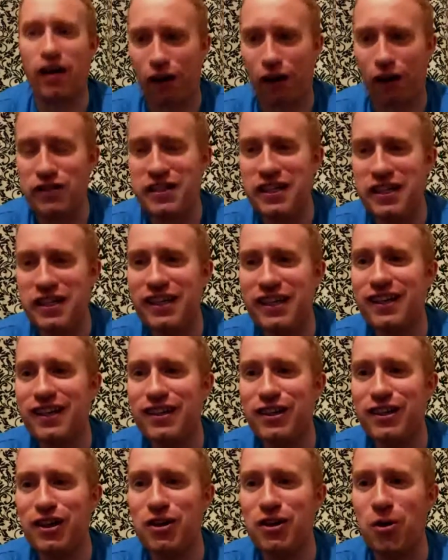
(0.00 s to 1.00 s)
obviously
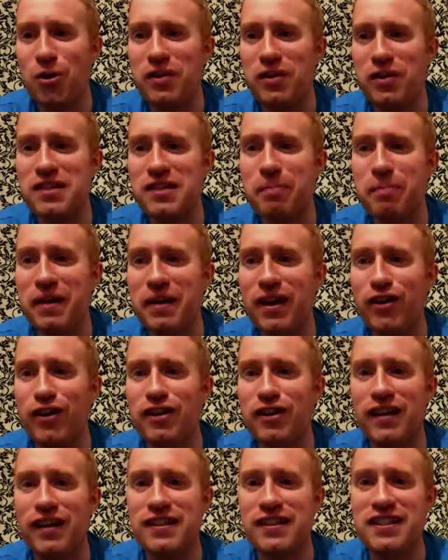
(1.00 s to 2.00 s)
this being out
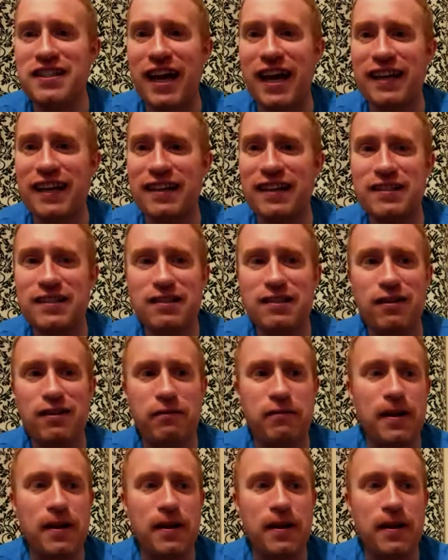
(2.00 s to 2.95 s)
and cycling and stuff.